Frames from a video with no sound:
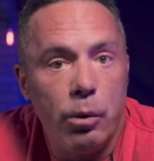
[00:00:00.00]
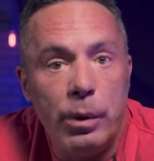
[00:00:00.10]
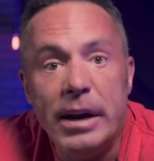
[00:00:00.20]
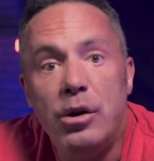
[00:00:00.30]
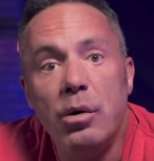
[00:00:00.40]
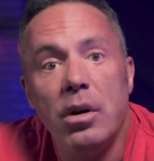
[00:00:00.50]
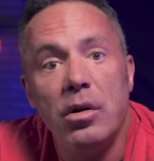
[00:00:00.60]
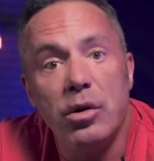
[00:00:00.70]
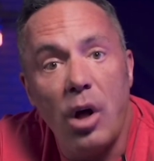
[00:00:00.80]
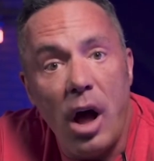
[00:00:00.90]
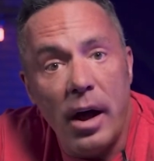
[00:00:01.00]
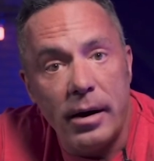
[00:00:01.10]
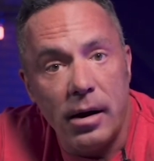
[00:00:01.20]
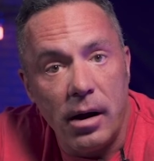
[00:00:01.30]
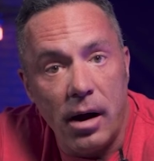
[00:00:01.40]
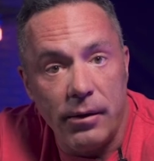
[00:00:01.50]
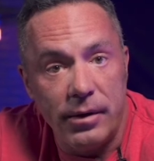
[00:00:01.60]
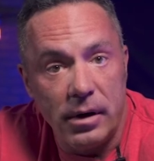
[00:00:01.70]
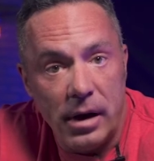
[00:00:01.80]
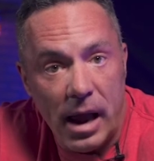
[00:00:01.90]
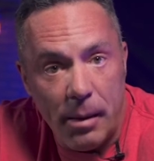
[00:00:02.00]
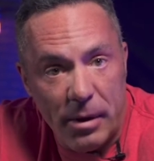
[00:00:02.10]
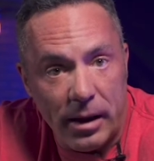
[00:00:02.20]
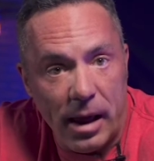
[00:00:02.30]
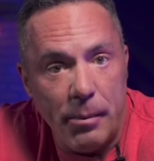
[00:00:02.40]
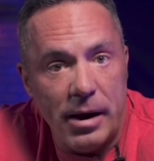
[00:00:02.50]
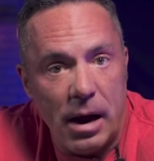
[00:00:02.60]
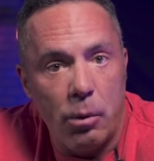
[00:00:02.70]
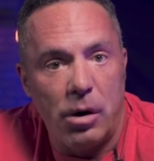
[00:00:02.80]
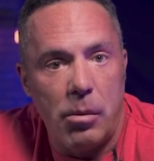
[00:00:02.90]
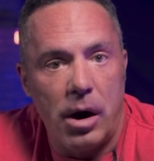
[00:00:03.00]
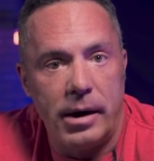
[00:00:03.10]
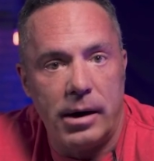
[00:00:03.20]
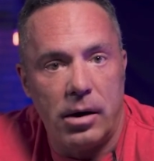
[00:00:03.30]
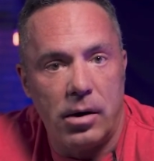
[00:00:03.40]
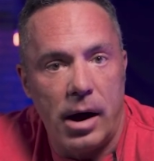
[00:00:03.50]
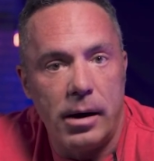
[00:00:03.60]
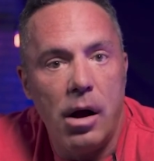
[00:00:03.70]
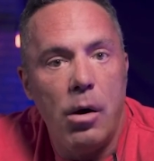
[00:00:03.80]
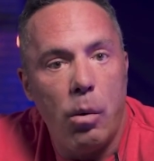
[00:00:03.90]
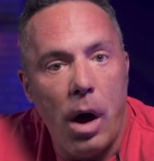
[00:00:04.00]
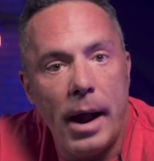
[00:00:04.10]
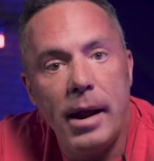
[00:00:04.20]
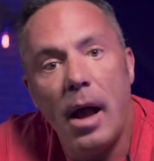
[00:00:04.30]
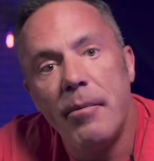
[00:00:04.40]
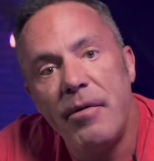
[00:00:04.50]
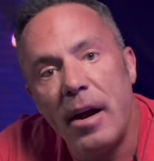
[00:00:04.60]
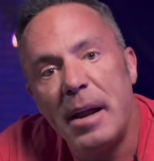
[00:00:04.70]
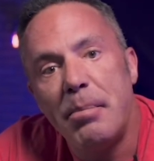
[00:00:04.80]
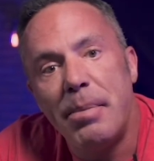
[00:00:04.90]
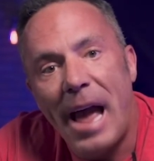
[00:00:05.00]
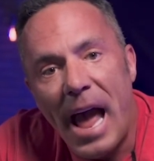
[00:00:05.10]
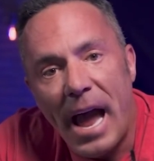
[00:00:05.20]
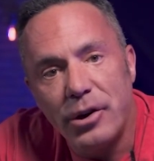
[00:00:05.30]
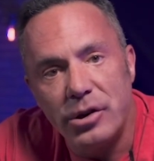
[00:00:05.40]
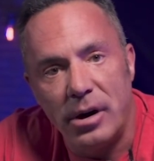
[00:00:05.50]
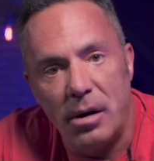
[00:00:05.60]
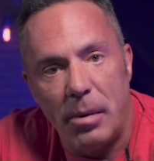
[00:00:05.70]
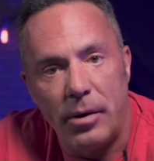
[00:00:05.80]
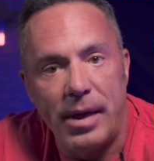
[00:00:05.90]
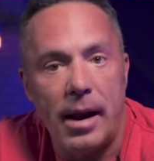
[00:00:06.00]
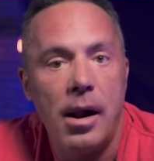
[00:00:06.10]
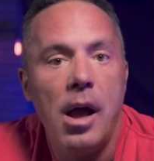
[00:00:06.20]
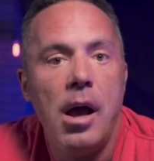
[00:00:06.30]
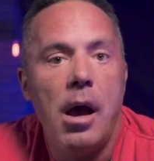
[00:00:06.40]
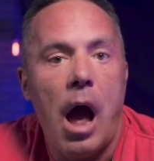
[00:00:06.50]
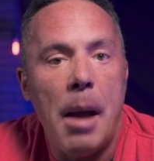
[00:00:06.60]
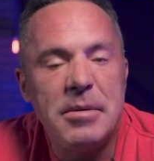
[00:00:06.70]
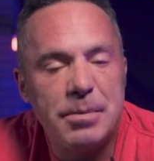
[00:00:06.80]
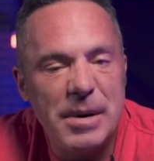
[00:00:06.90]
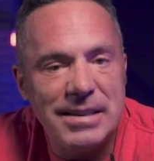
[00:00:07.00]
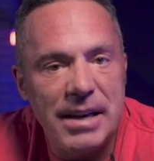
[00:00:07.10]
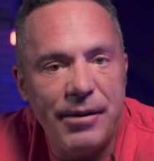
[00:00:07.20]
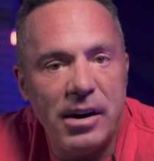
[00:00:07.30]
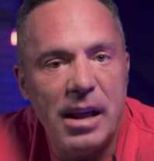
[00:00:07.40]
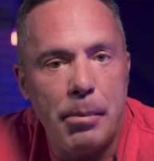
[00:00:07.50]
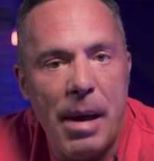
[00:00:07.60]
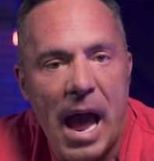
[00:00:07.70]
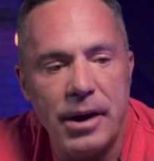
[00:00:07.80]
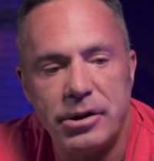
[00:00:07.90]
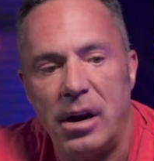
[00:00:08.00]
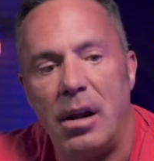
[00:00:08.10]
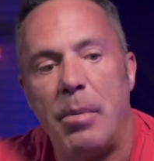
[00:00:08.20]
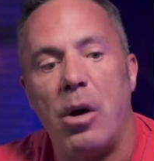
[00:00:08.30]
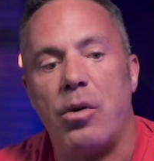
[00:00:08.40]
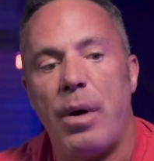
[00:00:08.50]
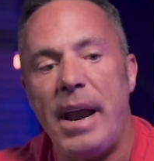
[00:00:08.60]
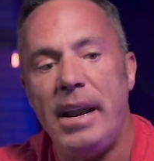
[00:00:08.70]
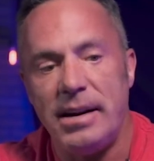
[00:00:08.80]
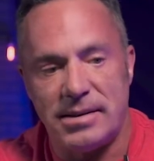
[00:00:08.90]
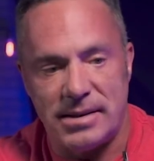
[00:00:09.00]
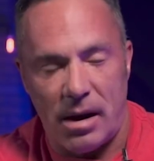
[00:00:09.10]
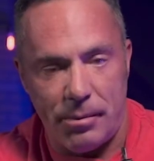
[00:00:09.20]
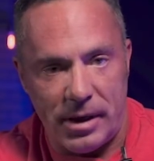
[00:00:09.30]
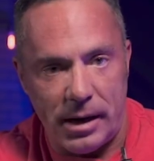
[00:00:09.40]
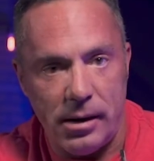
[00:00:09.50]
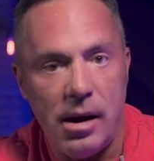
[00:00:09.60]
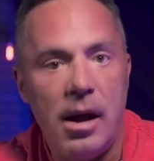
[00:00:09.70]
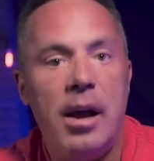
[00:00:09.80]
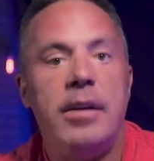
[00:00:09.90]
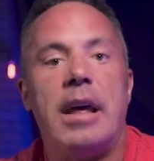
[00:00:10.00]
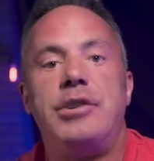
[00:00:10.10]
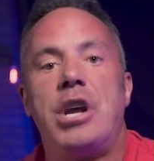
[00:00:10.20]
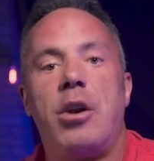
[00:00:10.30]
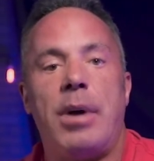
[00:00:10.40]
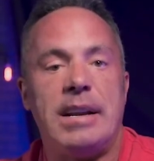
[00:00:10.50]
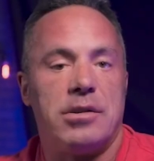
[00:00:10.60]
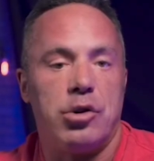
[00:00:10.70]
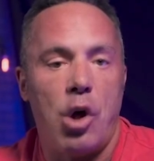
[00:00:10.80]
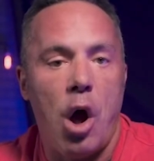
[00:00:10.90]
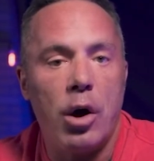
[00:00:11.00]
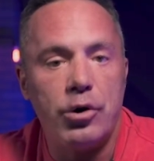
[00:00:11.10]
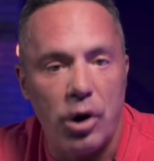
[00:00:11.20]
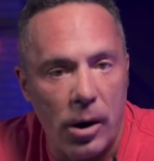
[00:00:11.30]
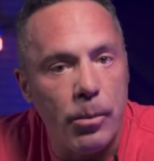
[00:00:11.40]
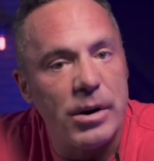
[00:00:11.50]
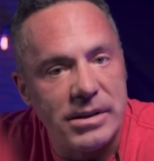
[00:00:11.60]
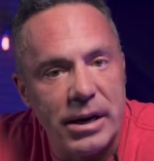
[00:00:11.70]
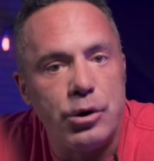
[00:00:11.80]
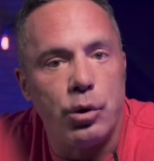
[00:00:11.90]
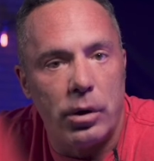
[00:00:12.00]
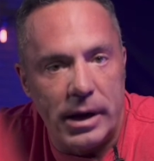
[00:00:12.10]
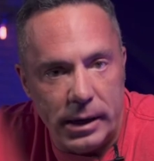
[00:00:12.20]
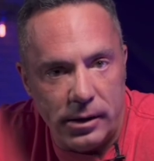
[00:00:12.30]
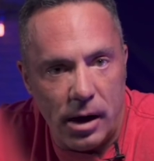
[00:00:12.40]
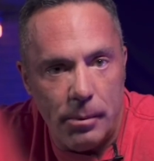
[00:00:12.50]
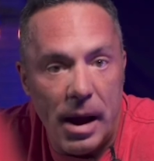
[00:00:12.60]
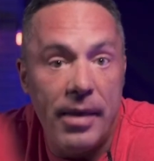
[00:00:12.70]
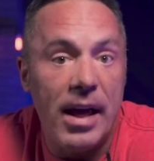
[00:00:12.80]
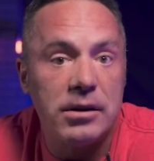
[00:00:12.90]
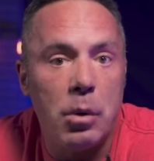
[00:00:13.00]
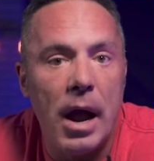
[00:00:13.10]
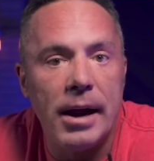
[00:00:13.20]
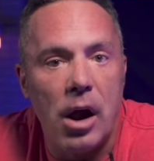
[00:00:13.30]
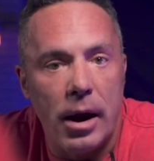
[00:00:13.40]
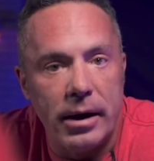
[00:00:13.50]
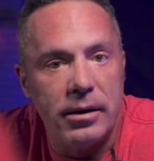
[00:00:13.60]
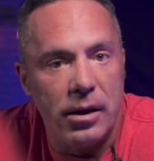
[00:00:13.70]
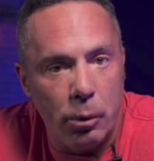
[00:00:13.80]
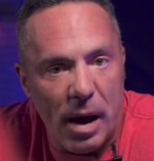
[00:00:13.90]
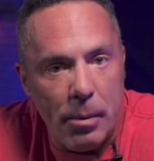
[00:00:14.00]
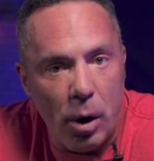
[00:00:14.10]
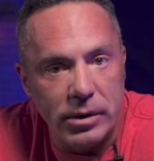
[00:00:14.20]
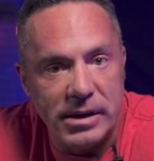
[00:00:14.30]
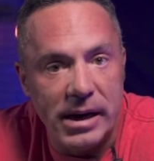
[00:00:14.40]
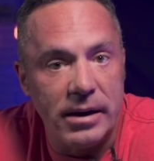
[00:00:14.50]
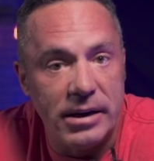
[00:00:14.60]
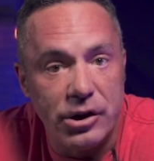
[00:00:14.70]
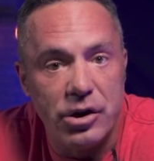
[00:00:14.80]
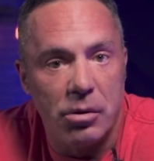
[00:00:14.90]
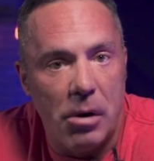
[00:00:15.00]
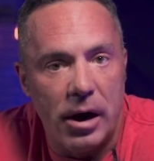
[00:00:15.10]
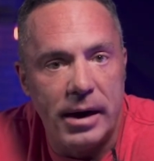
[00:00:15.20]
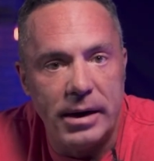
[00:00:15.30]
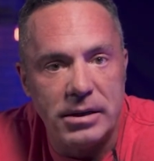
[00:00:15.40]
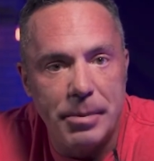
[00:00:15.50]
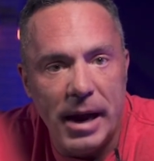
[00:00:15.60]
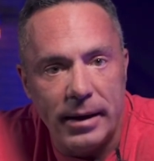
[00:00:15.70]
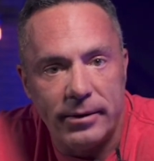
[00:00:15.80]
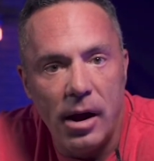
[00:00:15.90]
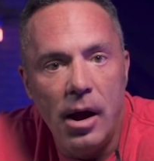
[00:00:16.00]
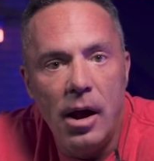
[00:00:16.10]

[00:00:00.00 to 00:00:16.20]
We do a lot of MLM and network marketing online. Why? I'm very passionate about that. I'm specifically passionate about creating something that generates long-term residual income. And that's why I got into the web hosting and digital marketing space.